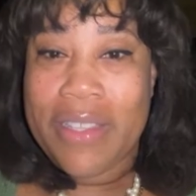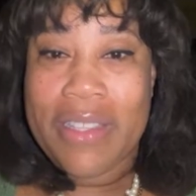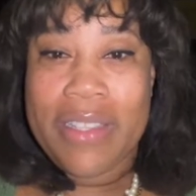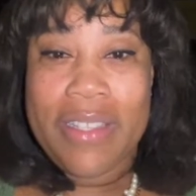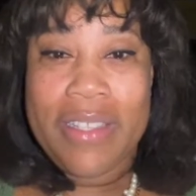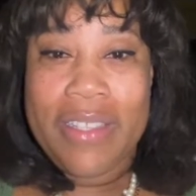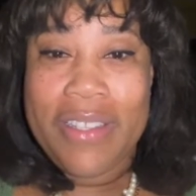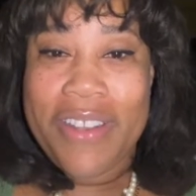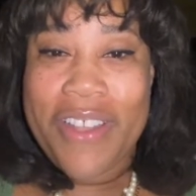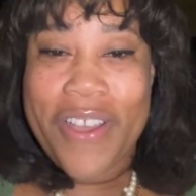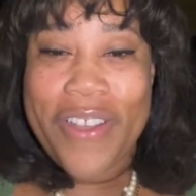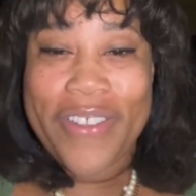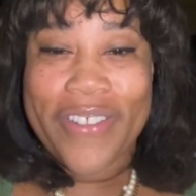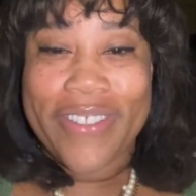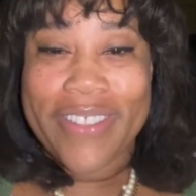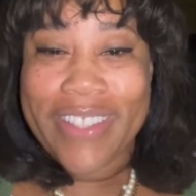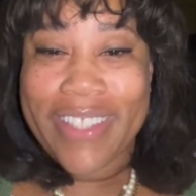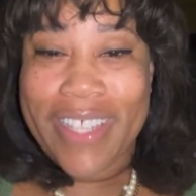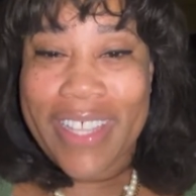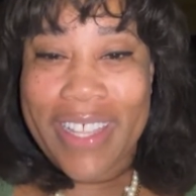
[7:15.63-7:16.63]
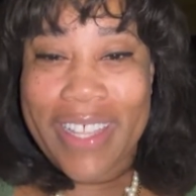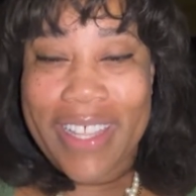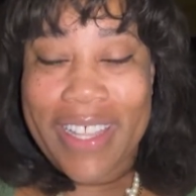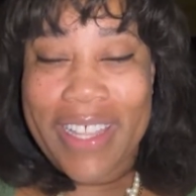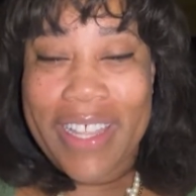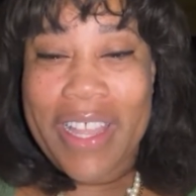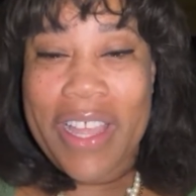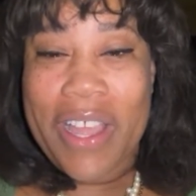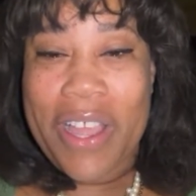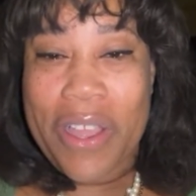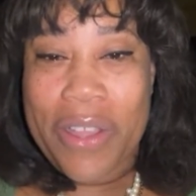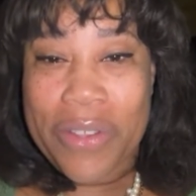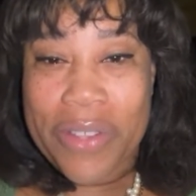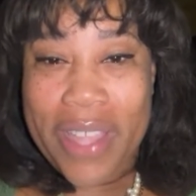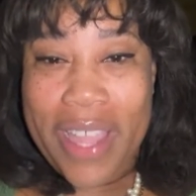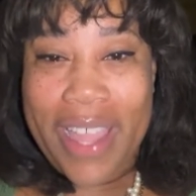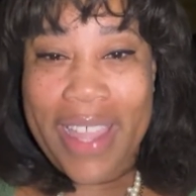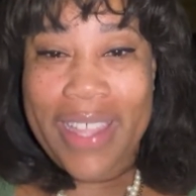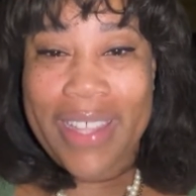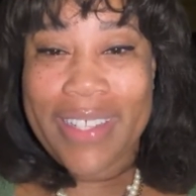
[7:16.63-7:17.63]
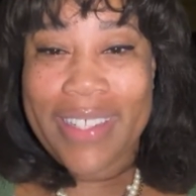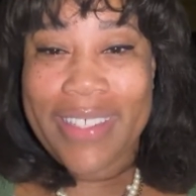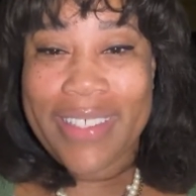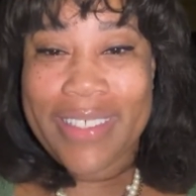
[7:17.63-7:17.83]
You know, okay.